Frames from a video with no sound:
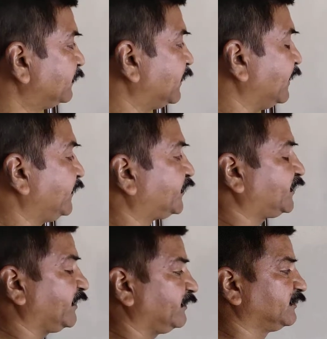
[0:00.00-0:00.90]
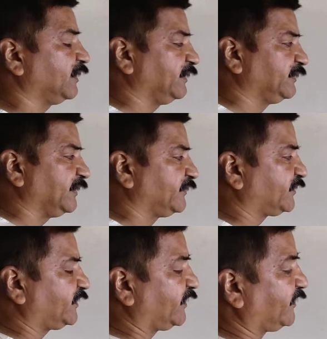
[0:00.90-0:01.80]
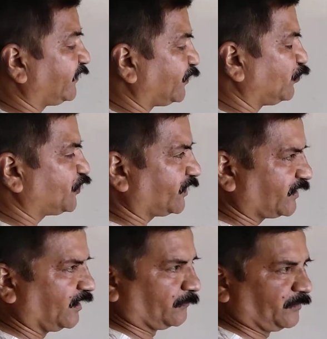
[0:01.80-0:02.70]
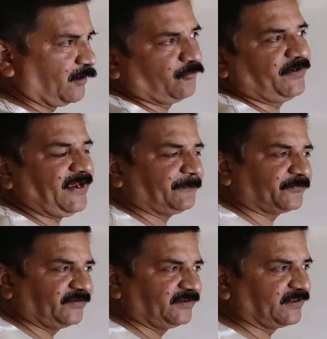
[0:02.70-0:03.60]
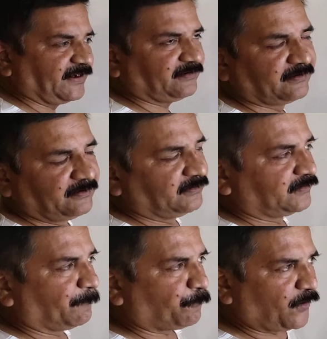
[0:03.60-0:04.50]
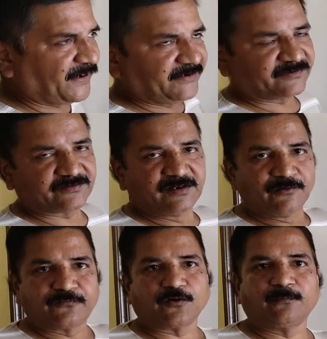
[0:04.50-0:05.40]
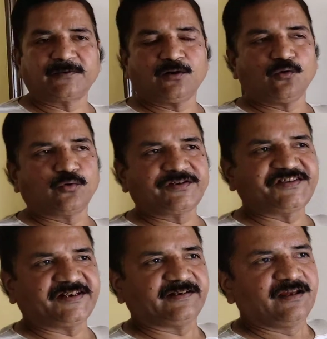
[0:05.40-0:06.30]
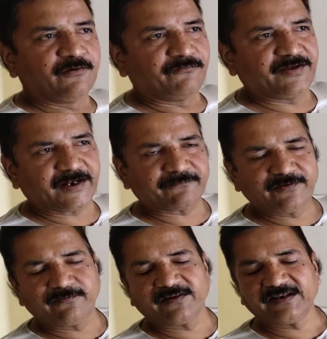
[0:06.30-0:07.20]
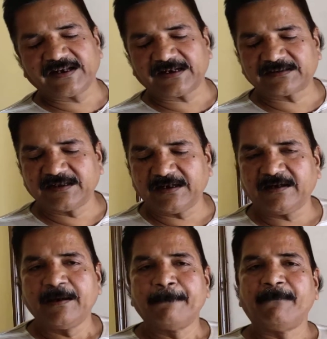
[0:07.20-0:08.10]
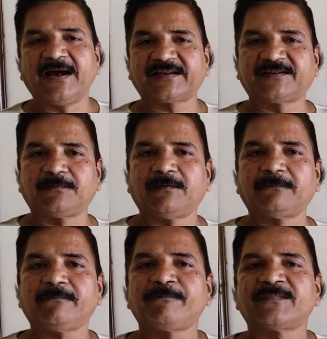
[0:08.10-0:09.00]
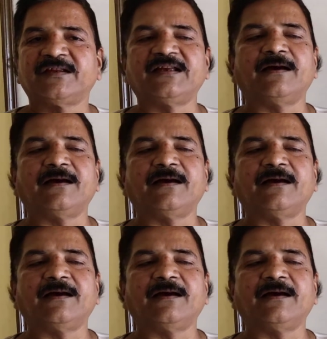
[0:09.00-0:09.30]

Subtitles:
The intensity distribution curve. Now we have seen that the points from the origin where we will get the maximum